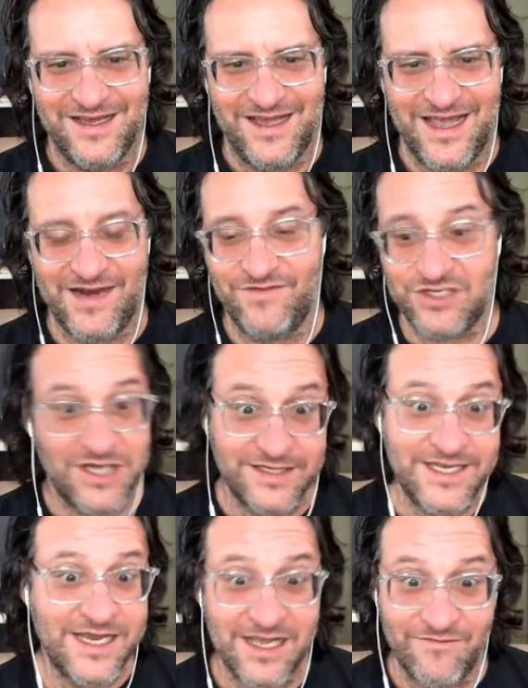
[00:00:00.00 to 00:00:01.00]
And if it's not
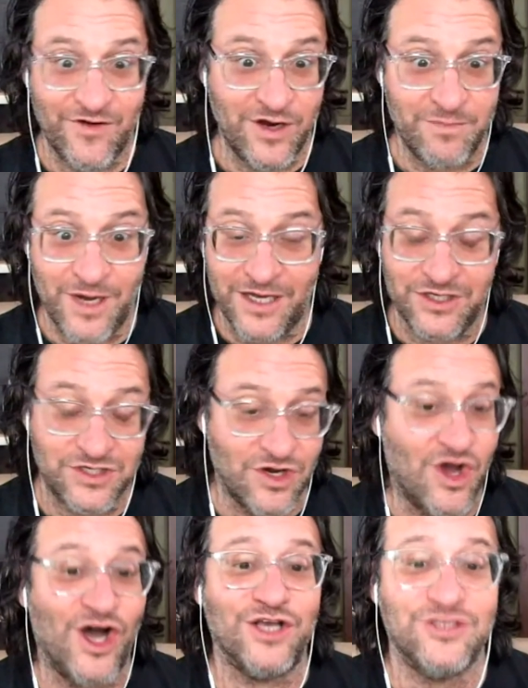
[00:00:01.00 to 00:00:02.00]
taking very much,
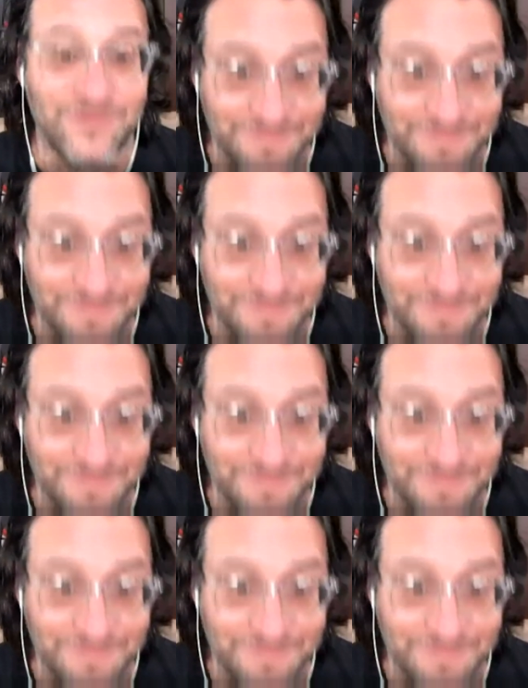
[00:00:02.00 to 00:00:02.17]
awesome.